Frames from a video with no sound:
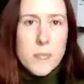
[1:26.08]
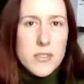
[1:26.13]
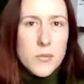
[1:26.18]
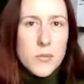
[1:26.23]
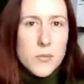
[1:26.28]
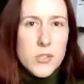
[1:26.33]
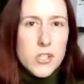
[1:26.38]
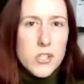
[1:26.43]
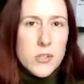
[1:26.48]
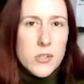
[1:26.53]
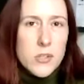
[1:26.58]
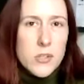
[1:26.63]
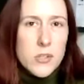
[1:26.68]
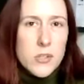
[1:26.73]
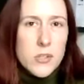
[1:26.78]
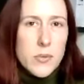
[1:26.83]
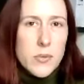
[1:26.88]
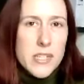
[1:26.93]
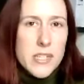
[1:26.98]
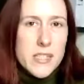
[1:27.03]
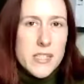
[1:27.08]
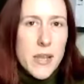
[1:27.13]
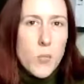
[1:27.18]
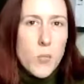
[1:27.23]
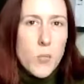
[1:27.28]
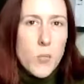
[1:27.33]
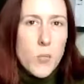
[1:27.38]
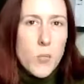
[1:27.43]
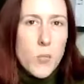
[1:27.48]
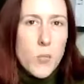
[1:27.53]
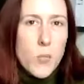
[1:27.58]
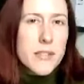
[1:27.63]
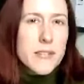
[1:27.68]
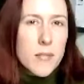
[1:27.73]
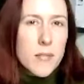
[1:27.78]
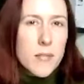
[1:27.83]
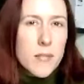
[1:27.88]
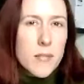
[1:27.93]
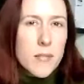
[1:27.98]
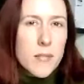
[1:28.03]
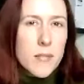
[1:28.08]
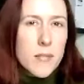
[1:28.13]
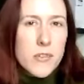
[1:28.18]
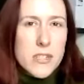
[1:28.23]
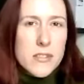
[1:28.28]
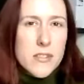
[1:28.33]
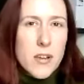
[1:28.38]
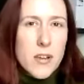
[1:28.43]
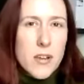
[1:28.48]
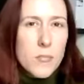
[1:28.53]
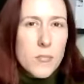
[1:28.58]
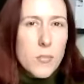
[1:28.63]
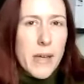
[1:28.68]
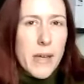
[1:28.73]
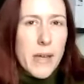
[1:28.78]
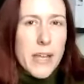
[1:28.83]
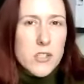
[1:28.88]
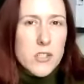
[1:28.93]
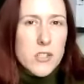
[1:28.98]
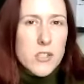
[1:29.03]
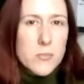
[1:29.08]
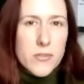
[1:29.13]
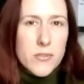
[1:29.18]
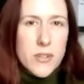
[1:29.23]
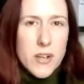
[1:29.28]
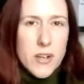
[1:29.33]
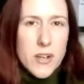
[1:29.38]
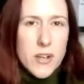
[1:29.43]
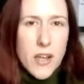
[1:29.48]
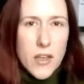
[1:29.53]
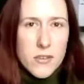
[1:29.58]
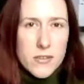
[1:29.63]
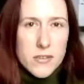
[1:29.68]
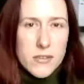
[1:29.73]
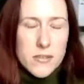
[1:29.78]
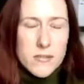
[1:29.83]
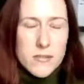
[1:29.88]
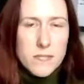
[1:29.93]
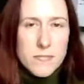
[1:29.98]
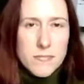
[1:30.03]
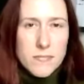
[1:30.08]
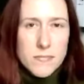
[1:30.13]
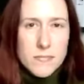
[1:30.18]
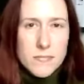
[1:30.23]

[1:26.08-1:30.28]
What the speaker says: Martin, would you explain why some risks are more manageable than others?